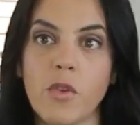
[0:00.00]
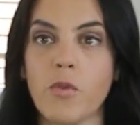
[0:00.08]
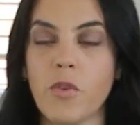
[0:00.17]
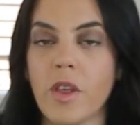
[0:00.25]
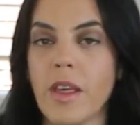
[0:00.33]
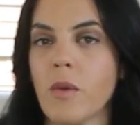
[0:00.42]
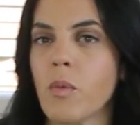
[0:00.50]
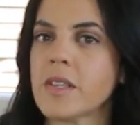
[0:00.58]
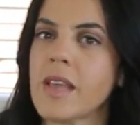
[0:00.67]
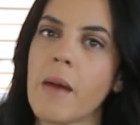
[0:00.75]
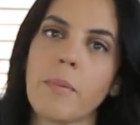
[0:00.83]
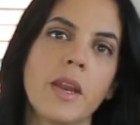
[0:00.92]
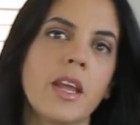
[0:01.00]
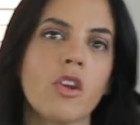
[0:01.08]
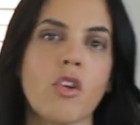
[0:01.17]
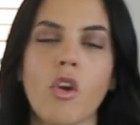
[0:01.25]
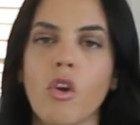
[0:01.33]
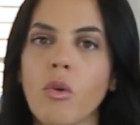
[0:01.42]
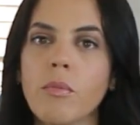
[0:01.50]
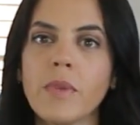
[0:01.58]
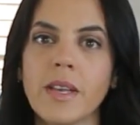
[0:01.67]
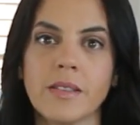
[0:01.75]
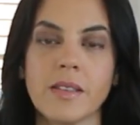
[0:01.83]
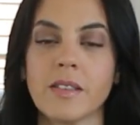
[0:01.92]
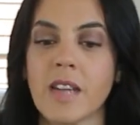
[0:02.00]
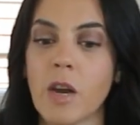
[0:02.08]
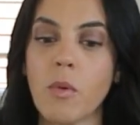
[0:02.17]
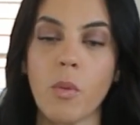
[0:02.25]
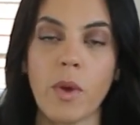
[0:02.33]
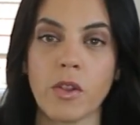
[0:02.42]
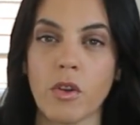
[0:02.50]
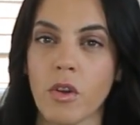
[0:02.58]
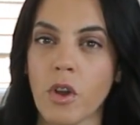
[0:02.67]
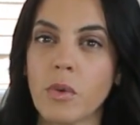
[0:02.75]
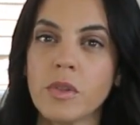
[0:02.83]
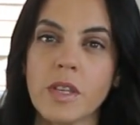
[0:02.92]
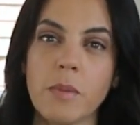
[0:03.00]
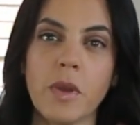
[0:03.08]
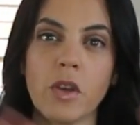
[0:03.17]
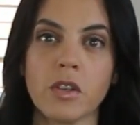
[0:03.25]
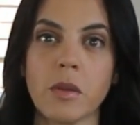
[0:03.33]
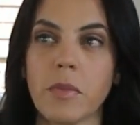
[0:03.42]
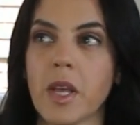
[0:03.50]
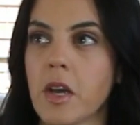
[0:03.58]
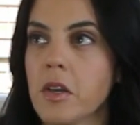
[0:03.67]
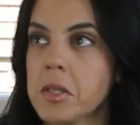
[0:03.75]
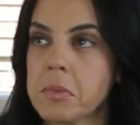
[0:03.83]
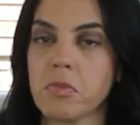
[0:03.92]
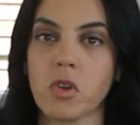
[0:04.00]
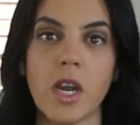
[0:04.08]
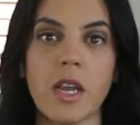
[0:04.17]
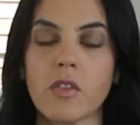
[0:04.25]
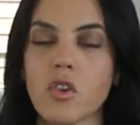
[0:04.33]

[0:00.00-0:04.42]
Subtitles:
you feel like what's happening in your home is sustainable, whether you're co-sleeping or something else, great.